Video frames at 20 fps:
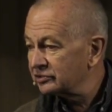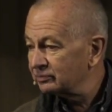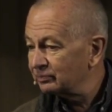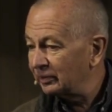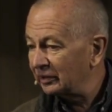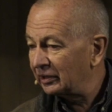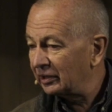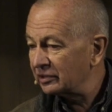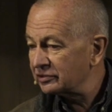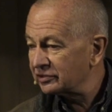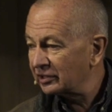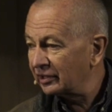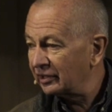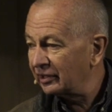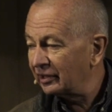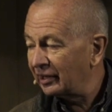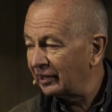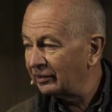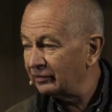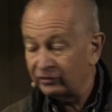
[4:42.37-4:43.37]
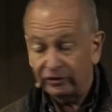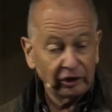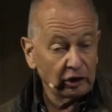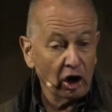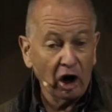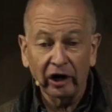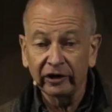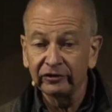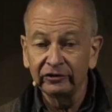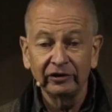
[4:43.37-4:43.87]
because the
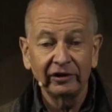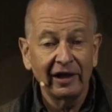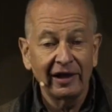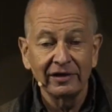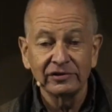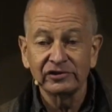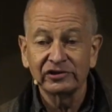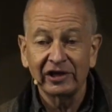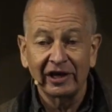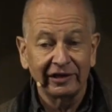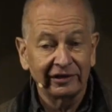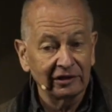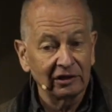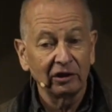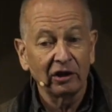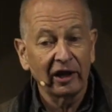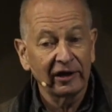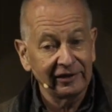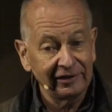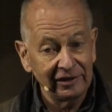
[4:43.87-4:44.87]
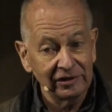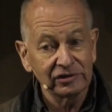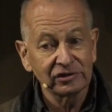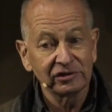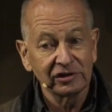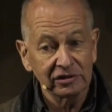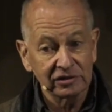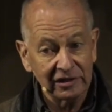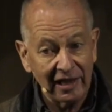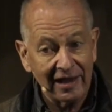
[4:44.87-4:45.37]
garden has taken a lot of hits
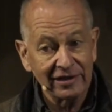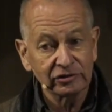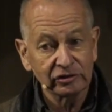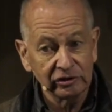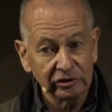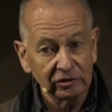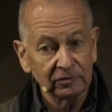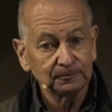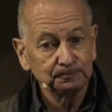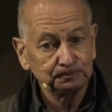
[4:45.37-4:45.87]
this last year